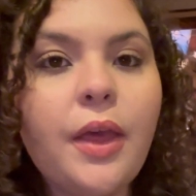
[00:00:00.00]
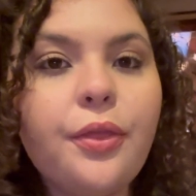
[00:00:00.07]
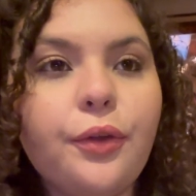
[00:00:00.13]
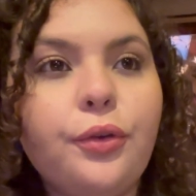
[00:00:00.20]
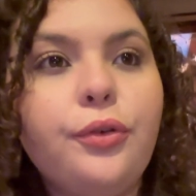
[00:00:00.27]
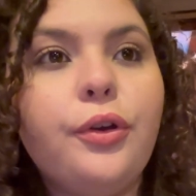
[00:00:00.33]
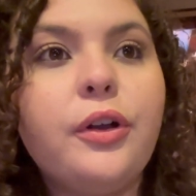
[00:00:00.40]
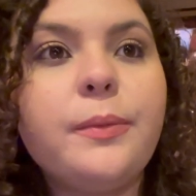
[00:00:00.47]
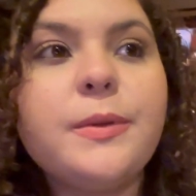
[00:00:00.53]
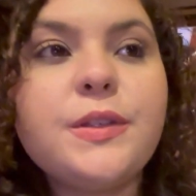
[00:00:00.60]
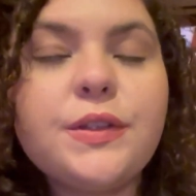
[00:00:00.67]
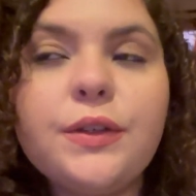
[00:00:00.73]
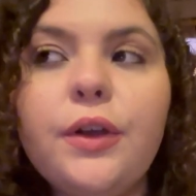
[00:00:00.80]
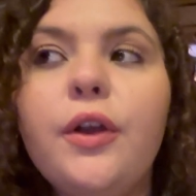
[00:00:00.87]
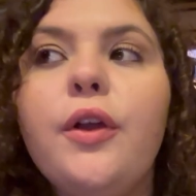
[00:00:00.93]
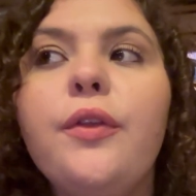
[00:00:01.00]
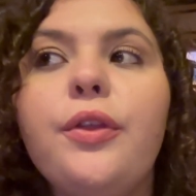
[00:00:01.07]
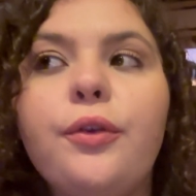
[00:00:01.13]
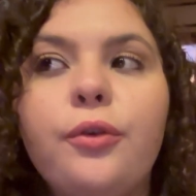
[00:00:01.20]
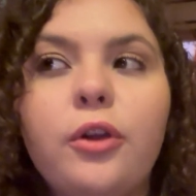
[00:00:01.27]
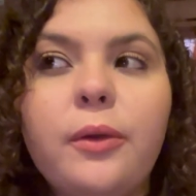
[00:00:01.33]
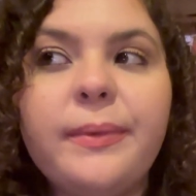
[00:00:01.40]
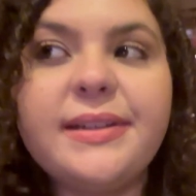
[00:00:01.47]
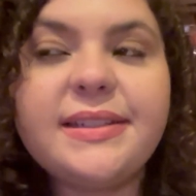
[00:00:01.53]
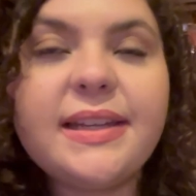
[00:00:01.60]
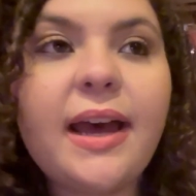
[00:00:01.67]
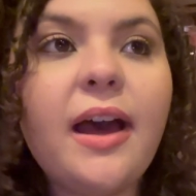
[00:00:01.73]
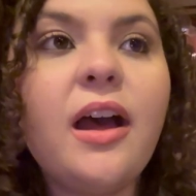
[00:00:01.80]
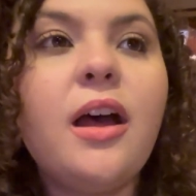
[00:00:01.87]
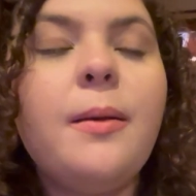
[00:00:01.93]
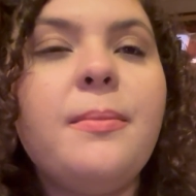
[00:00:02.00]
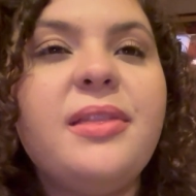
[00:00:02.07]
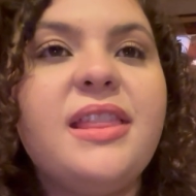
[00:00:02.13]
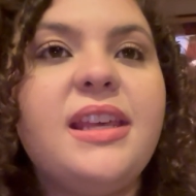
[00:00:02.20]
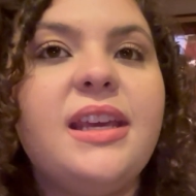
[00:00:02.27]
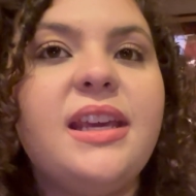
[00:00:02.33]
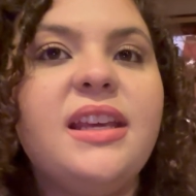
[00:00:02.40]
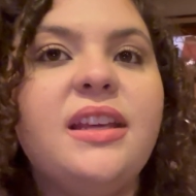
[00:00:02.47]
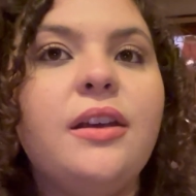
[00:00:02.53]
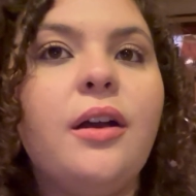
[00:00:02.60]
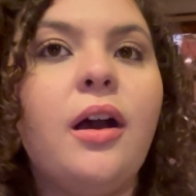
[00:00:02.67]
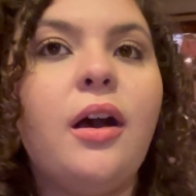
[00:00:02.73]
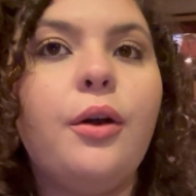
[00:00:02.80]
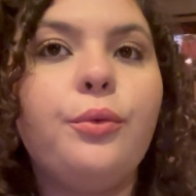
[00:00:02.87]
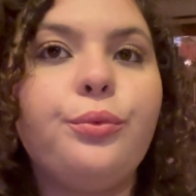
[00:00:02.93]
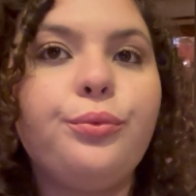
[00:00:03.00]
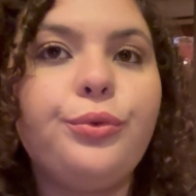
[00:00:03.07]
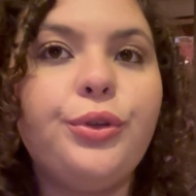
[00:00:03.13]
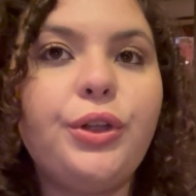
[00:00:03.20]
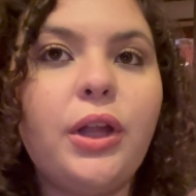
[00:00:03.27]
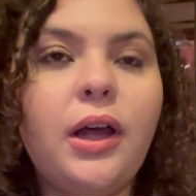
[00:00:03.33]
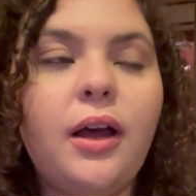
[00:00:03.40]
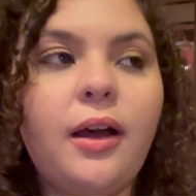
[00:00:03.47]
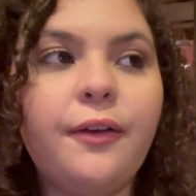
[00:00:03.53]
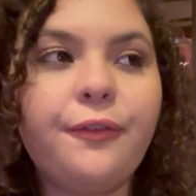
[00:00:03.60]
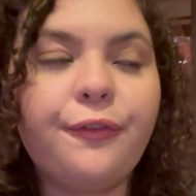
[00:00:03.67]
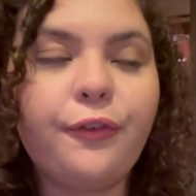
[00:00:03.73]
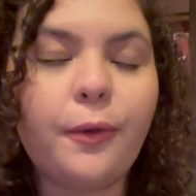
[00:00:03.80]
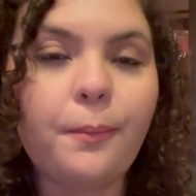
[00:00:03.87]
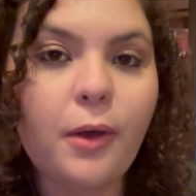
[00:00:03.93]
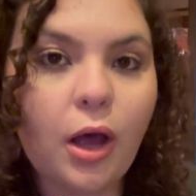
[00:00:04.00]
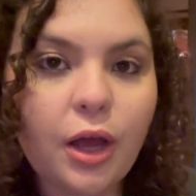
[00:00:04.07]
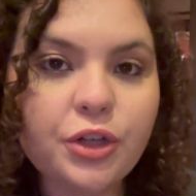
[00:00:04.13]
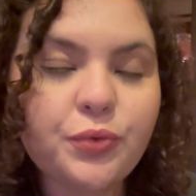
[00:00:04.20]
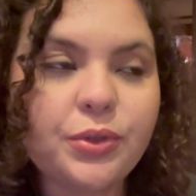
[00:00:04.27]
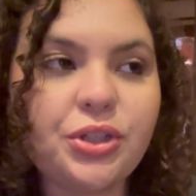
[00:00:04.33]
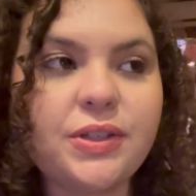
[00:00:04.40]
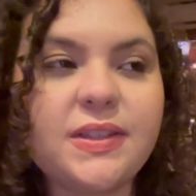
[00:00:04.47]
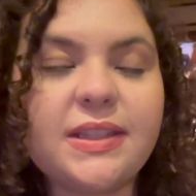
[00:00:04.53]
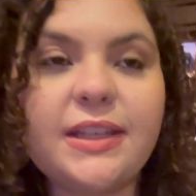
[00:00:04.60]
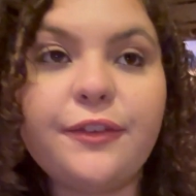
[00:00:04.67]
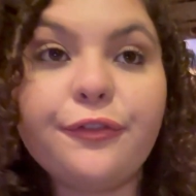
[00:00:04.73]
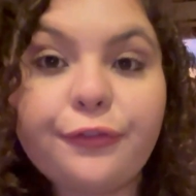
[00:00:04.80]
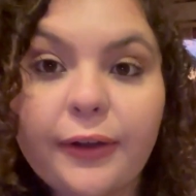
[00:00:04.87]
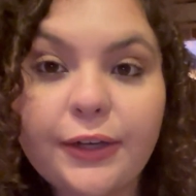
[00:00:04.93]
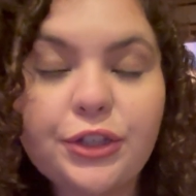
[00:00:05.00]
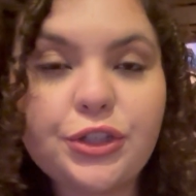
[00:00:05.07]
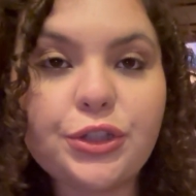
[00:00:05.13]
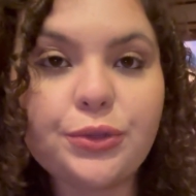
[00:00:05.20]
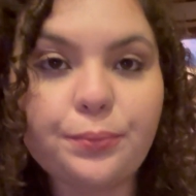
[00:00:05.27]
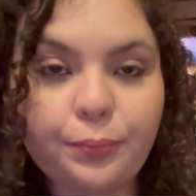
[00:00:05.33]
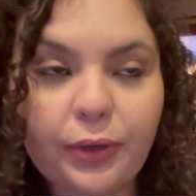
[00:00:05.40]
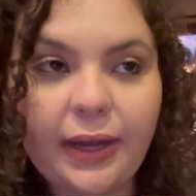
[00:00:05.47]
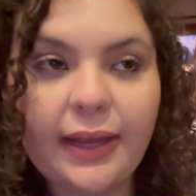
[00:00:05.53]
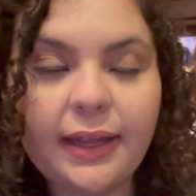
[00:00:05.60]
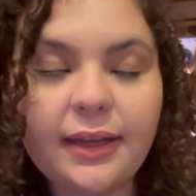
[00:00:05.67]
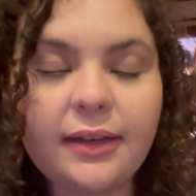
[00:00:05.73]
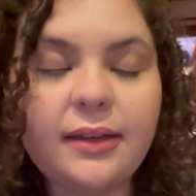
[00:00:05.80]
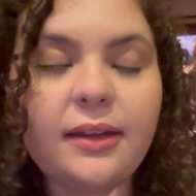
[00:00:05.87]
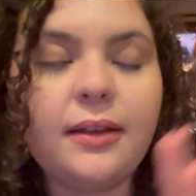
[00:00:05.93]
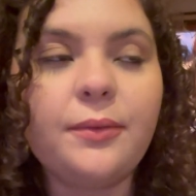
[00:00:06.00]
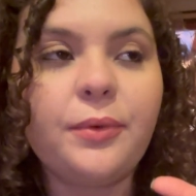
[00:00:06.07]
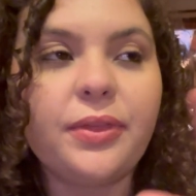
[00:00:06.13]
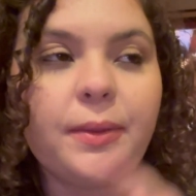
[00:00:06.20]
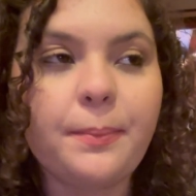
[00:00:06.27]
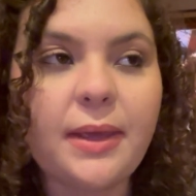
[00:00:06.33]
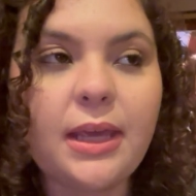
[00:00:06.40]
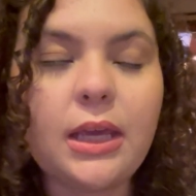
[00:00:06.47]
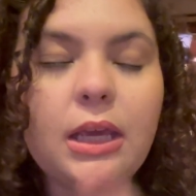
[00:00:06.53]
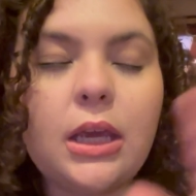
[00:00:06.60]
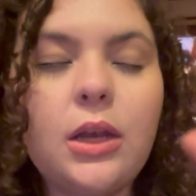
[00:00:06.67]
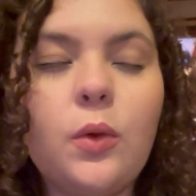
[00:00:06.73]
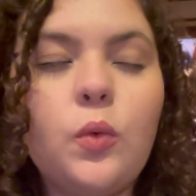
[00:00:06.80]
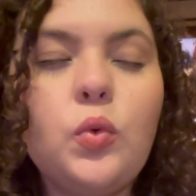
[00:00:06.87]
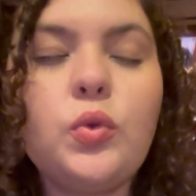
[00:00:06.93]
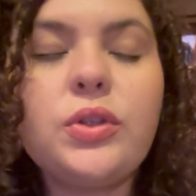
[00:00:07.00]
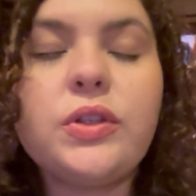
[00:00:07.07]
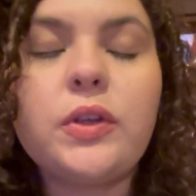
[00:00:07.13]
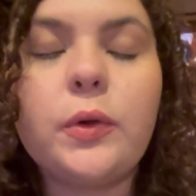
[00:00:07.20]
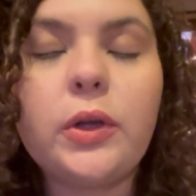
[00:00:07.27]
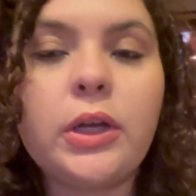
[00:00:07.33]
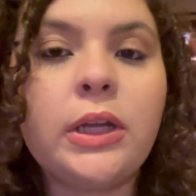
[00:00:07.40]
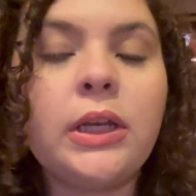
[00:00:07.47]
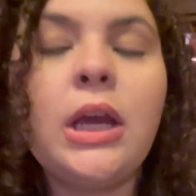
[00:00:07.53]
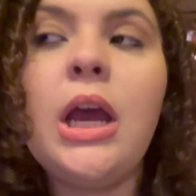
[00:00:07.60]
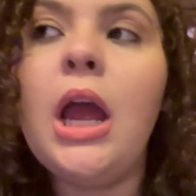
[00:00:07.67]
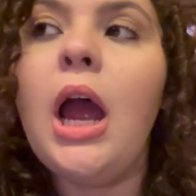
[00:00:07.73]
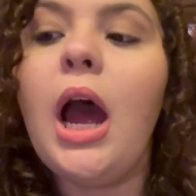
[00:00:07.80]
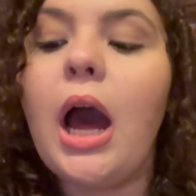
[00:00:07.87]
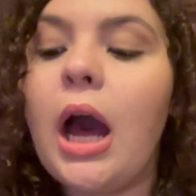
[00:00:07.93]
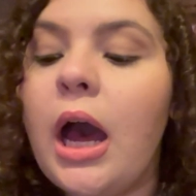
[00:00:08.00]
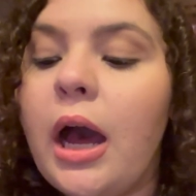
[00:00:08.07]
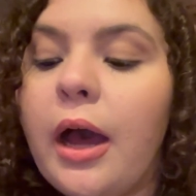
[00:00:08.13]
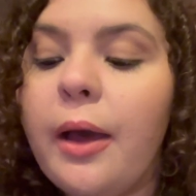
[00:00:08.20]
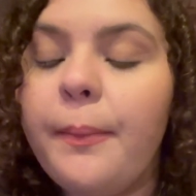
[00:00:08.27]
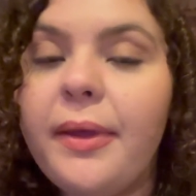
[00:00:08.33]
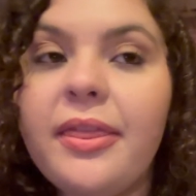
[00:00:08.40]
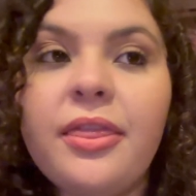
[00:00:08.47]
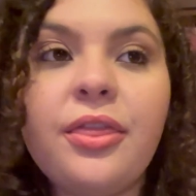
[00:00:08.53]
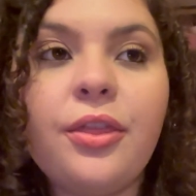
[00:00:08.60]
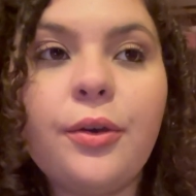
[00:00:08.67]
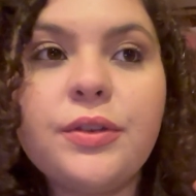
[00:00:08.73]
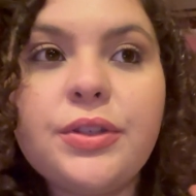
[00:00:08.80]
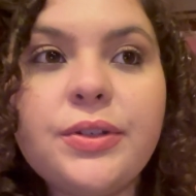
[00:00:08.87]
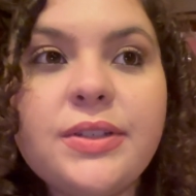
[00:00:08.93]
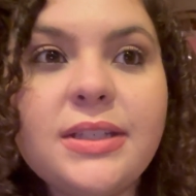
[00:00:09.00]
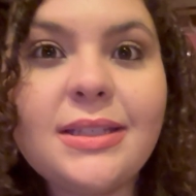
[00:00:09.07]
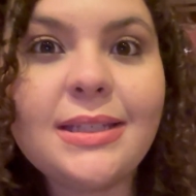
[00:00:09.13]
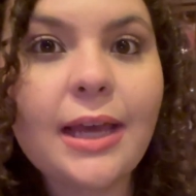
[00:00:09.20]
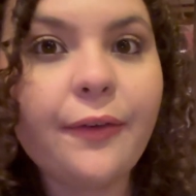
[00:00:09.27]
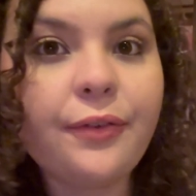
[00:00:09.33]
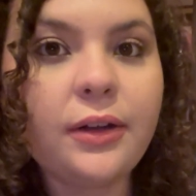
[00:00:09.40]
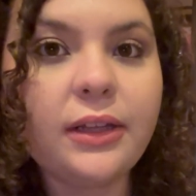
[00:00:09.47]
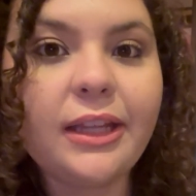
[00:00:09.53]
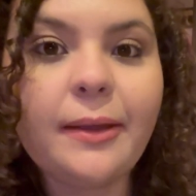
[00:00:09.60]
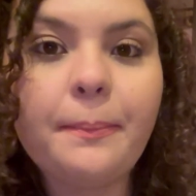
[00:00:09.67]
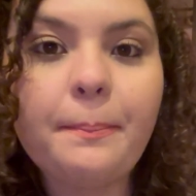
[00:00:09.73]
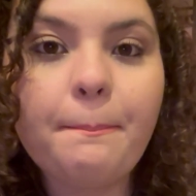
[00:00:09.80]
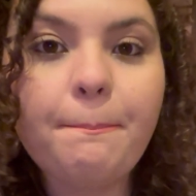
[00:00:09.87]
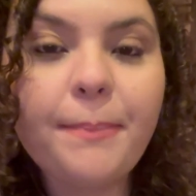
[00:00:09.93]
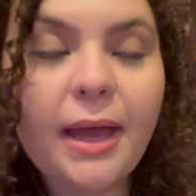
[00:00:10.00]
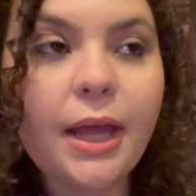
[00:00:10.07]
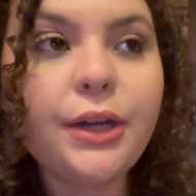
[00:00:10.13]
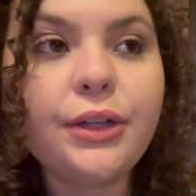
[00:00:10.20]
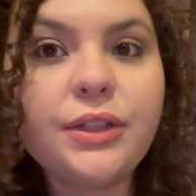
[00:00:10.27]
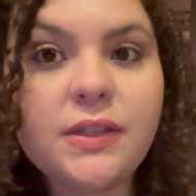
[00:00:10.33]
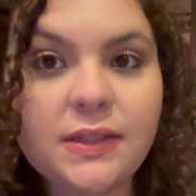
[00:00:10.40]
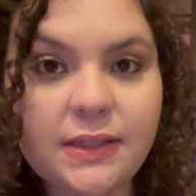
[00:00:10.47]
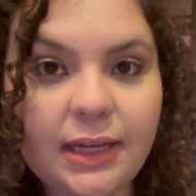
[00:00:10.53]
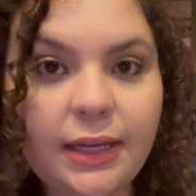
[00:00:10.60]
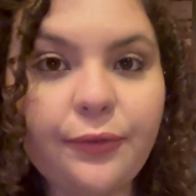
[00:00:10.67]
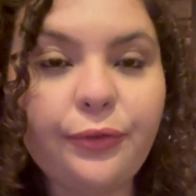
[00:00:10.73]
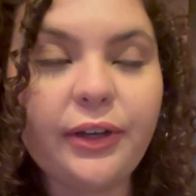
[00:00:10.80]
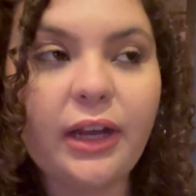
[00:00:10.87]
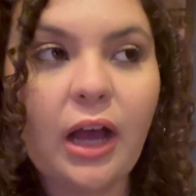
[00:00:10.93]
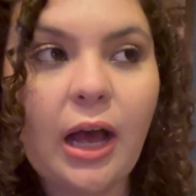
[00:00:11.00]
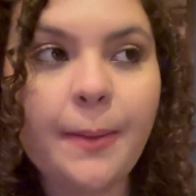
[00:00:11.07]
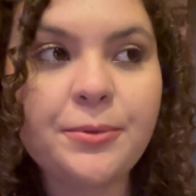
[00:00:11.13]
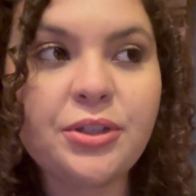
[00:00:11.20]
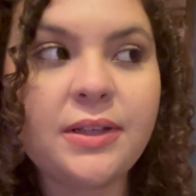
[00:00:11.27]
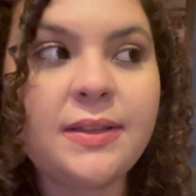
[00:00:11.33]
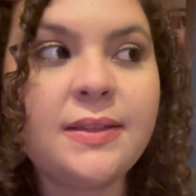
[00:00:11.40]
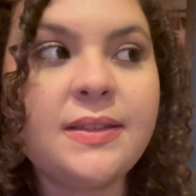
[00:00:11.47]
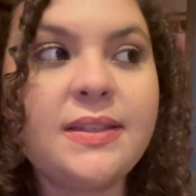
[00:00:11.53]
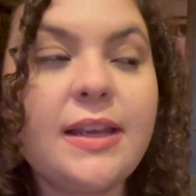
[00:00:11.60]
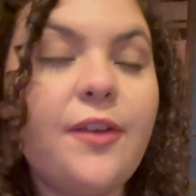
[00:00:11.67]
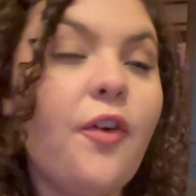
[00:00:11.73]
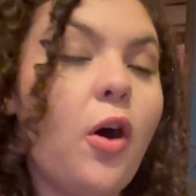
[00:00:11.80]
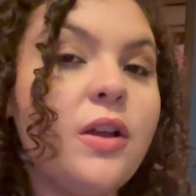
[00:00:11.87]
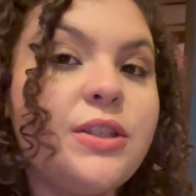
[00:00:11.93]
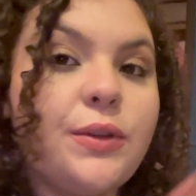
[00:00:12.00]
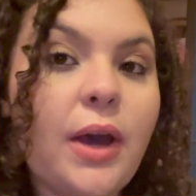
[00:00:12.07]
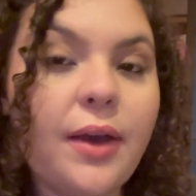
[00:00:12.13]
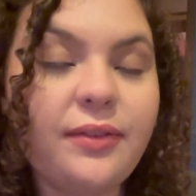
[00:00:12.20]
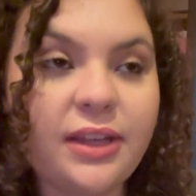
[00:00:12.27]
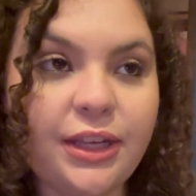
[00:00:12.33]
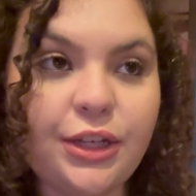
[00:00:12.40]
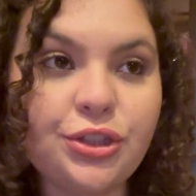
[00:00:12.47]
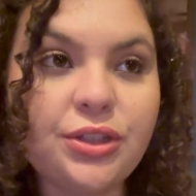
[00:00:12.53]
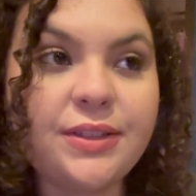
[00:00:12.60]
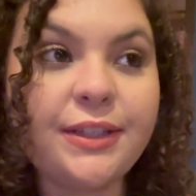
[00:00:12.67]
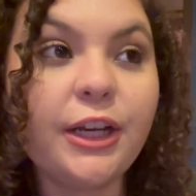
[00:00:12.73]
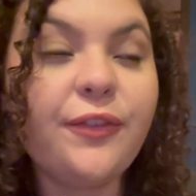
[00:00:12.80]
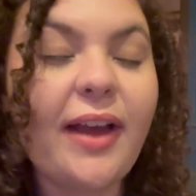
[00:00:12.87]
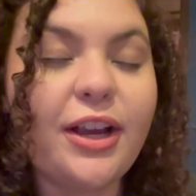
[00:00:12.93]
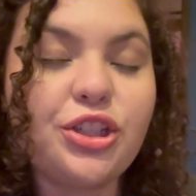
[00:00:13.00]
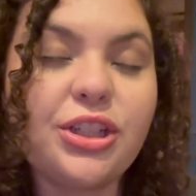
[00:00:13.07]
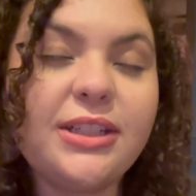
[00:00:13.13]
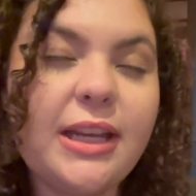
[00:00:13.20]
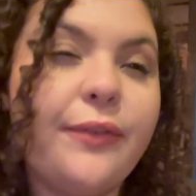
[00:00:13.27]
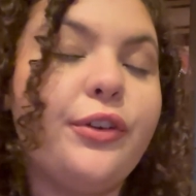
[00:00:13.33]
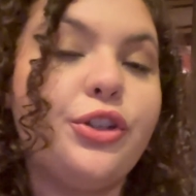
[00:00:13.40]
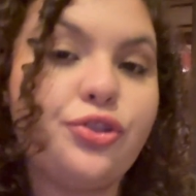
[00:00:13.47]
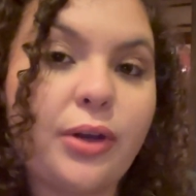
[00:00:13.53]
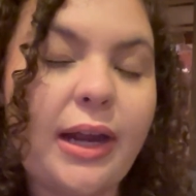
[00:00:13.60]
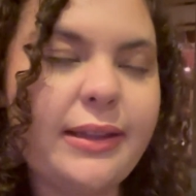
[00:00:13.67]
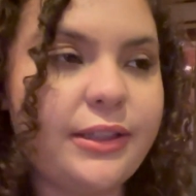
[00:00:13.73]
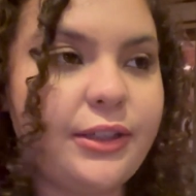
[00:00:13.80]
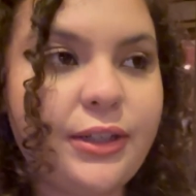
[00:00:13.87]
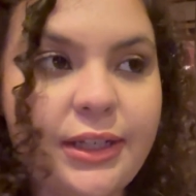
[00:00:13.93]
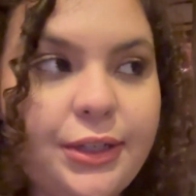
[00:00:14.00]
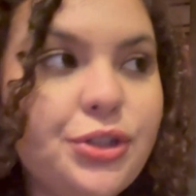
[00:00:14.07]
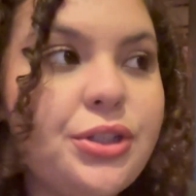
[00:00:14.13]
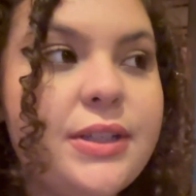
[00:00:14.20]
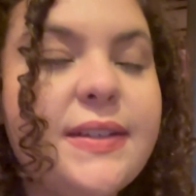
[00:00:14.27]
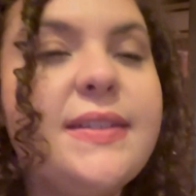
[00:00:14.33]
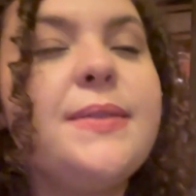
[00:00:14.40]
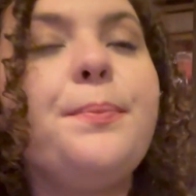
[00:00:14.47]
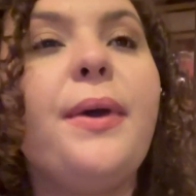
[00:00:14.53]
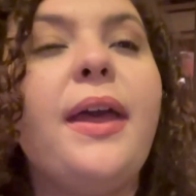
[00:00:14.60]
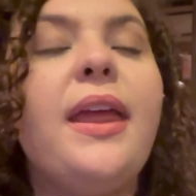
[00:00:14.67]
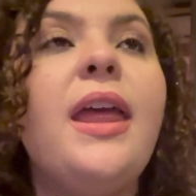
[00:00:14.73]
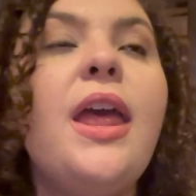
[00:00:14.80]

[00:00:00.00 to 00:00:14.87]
the croque monsieur, the croque madame, the rouleau au fromage, which is the French bread with the bacon. Ooh, it's so good. Those are definitely better savory options. They've also have quiches here. I've actually never tried their quiches, but